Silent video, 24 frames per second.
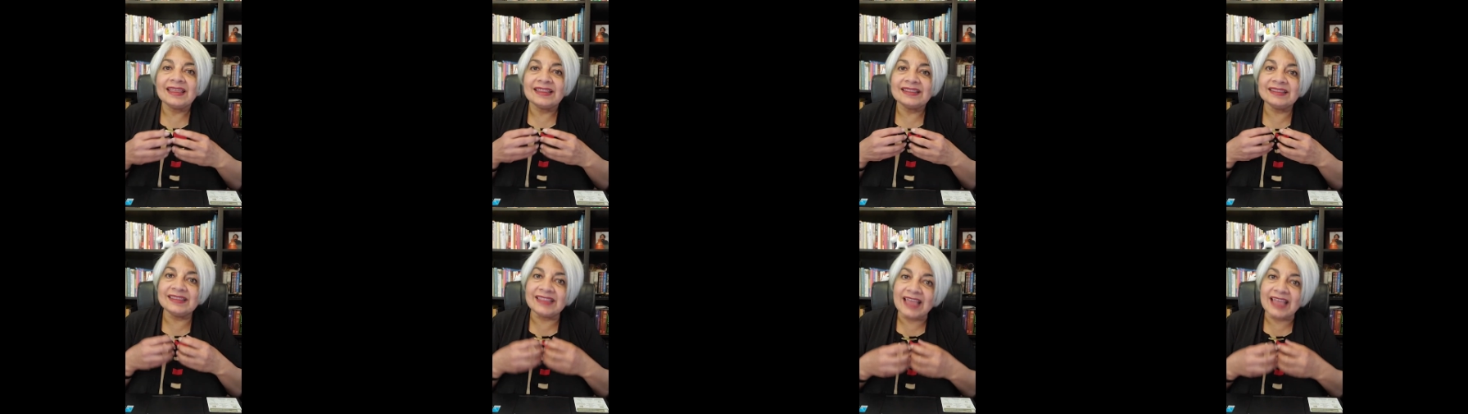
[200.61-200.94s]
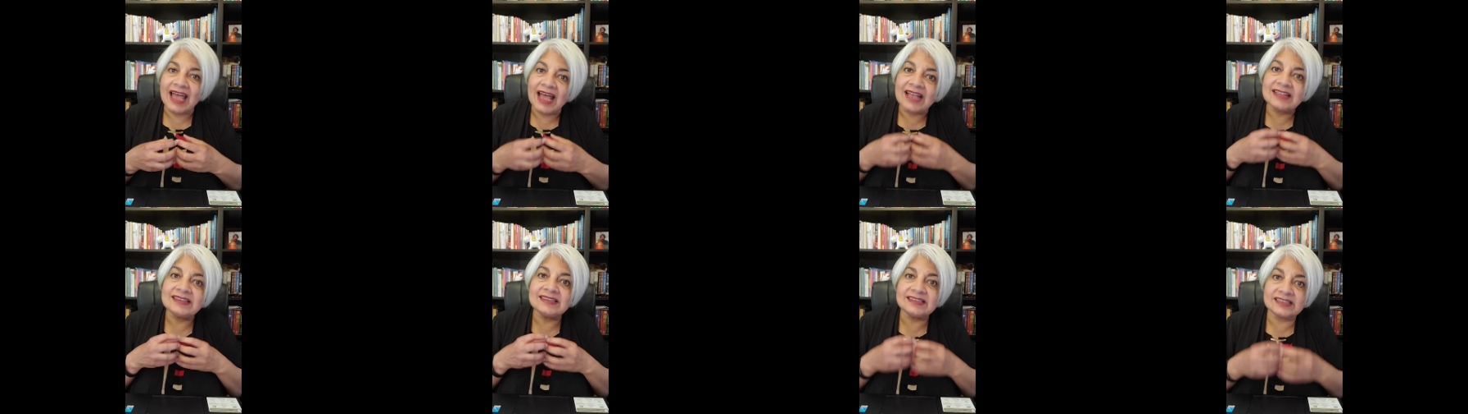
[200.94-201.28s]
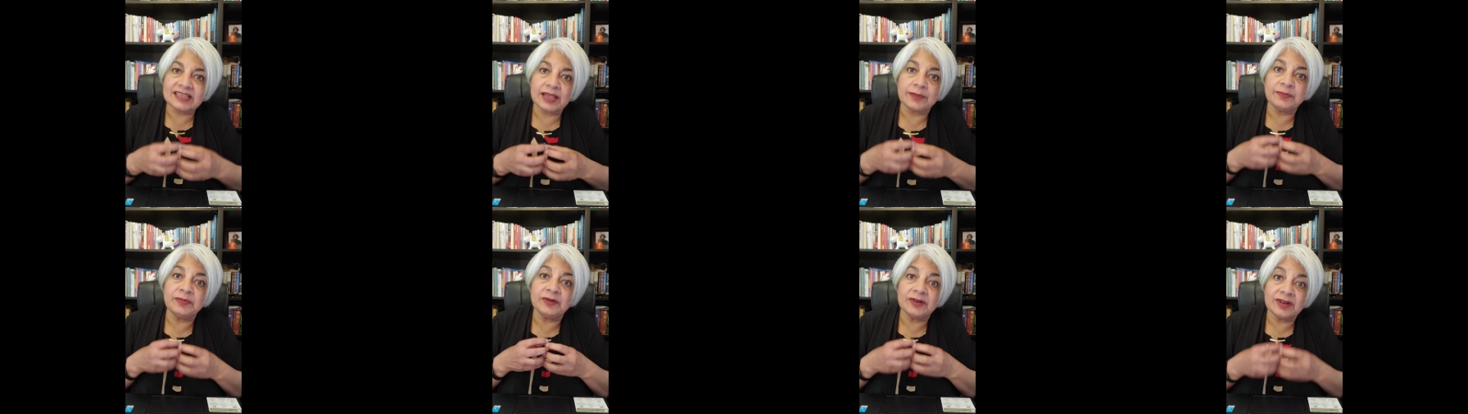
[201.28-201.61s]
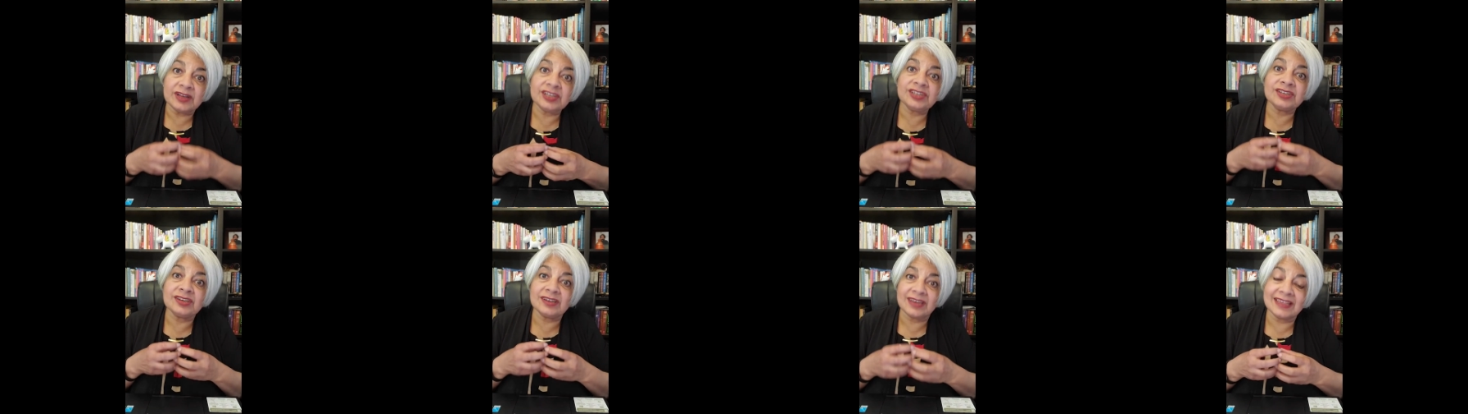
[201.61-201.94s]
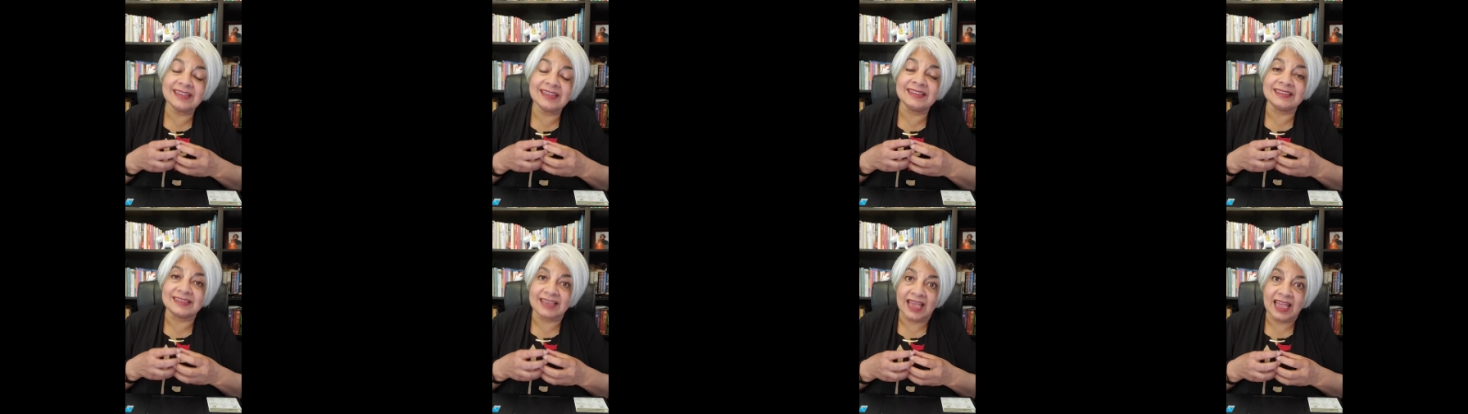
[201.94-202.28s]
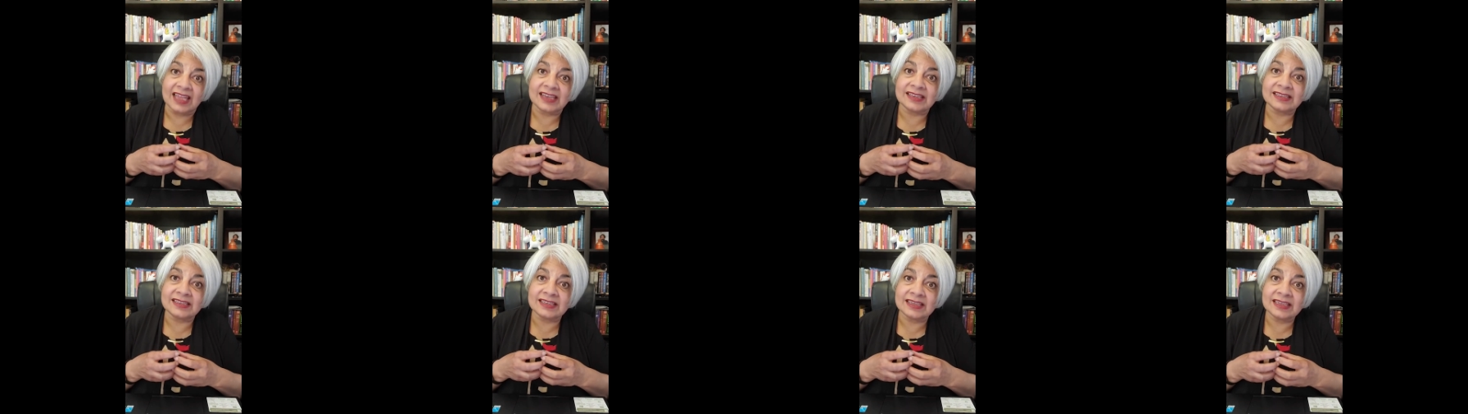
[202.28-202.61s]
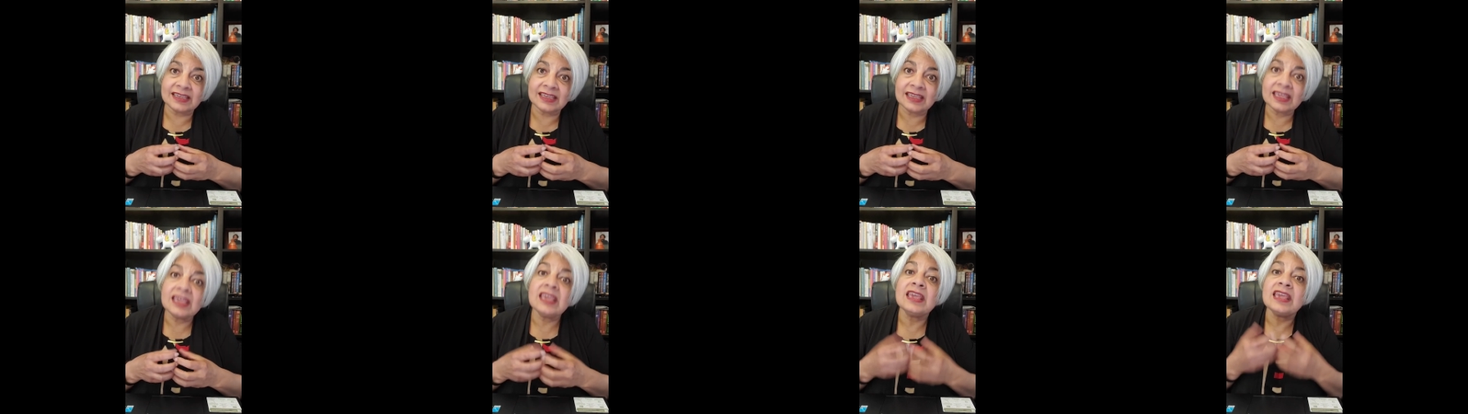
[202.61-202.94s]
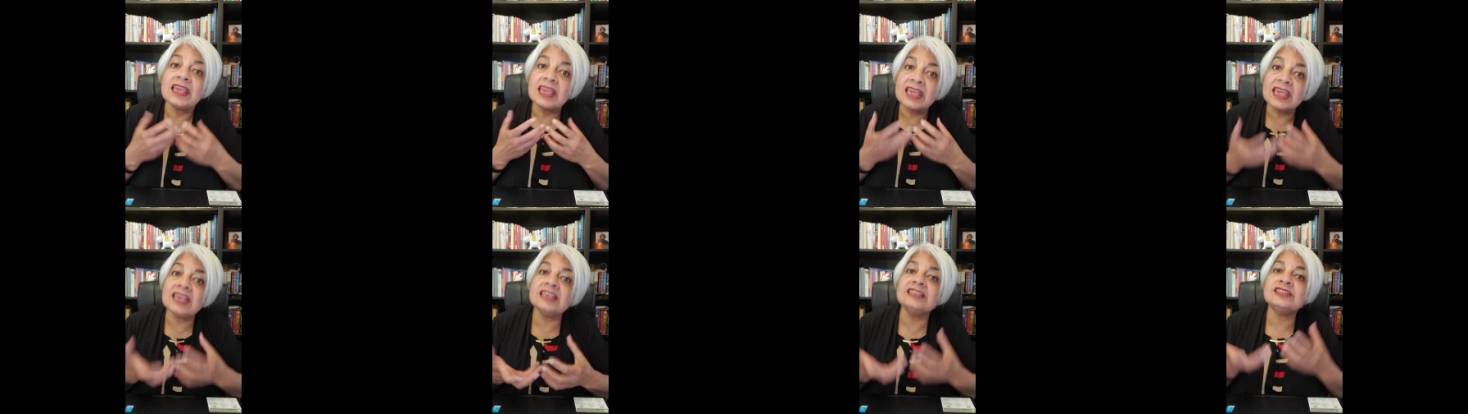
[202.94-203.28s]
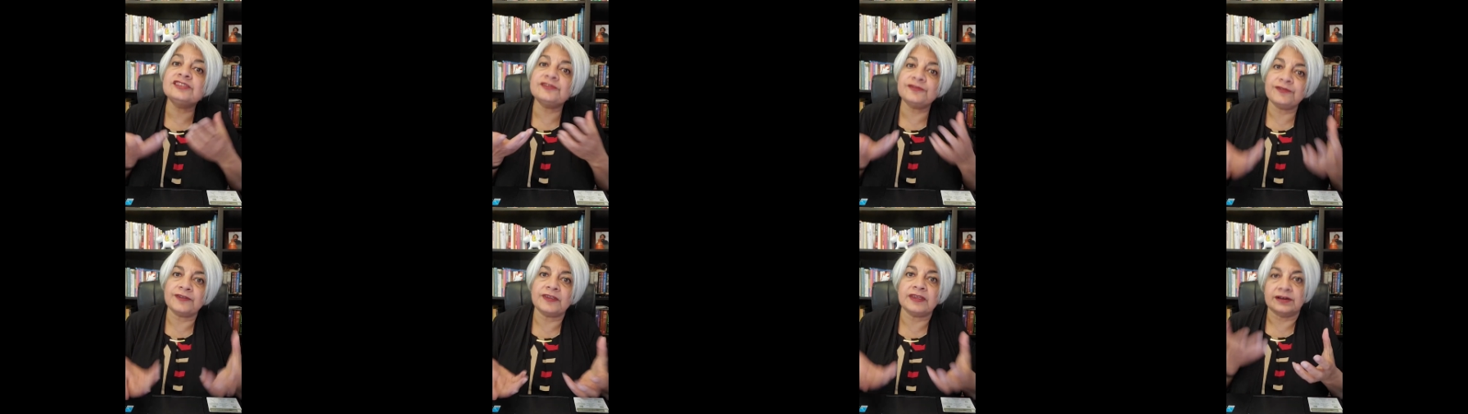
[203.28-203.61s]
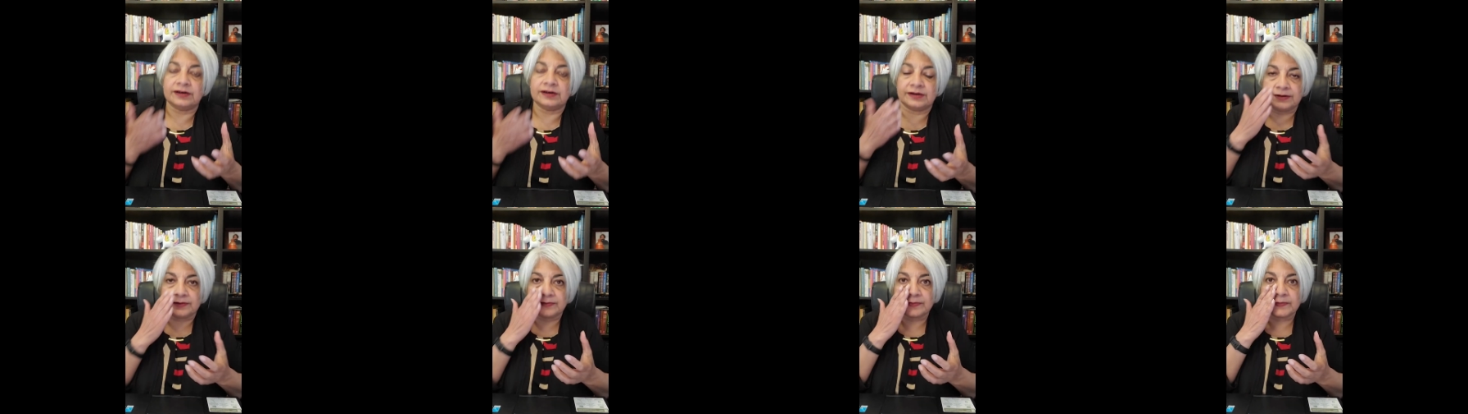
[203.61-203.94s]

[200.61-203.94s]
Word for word: That separation anxiety is fear.